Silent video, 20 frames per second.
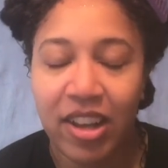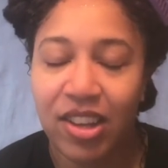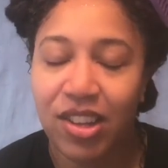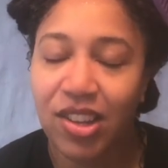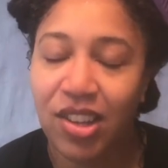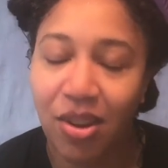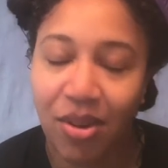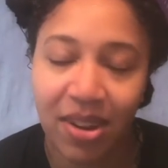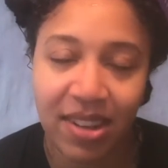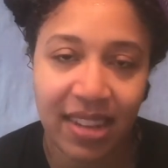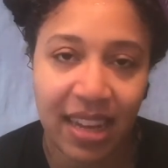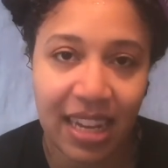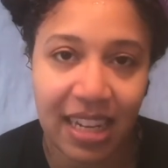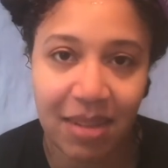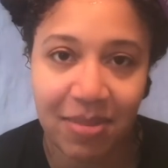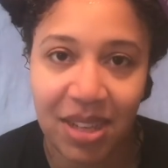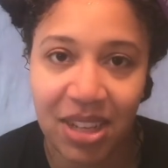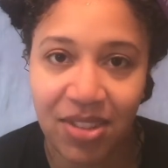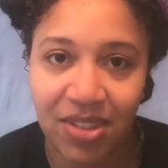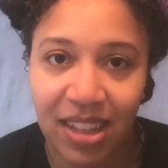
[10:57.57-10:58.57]
So excited
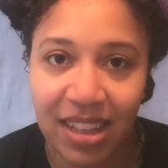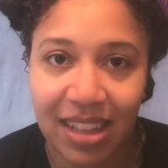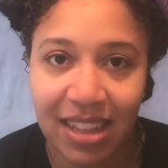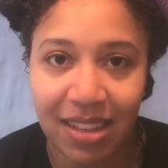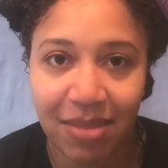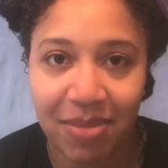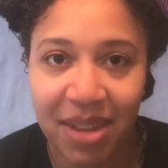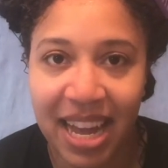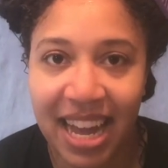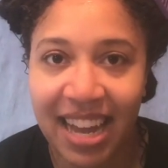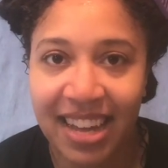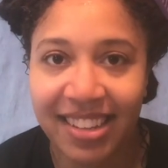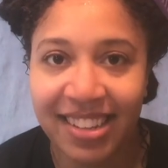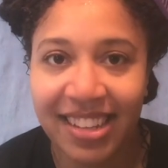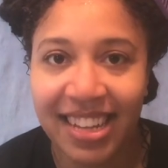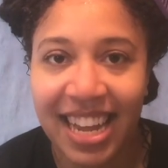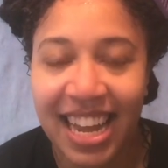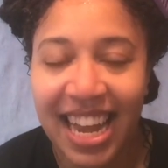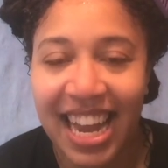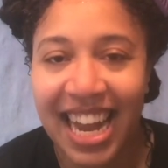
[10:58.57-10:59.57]
to be using this
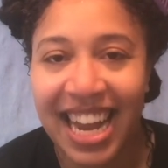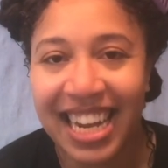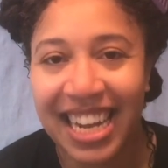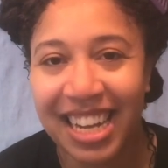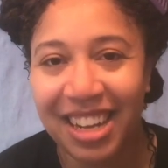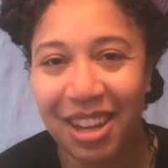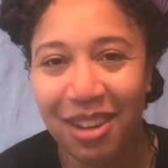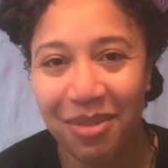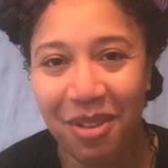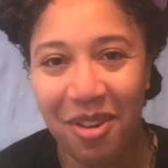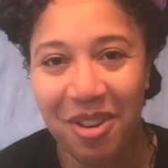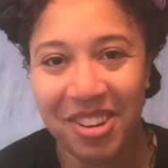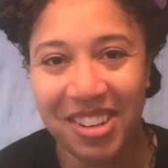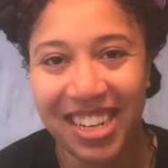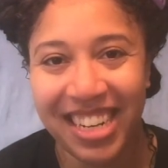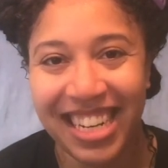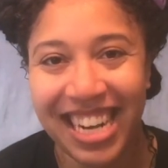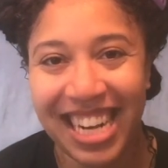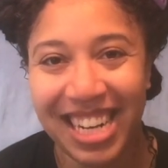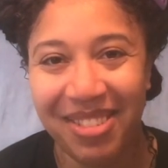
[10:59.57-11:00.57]
mask, and I look forward to
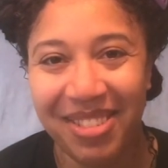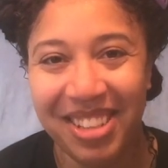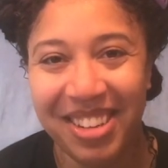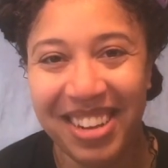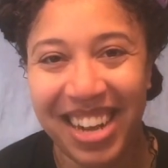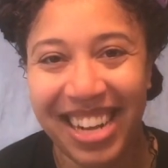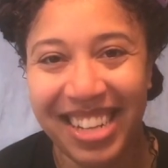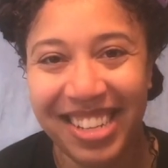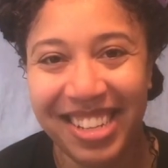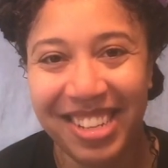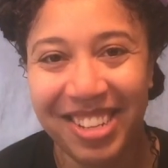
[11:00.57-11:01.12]
connecting with you guys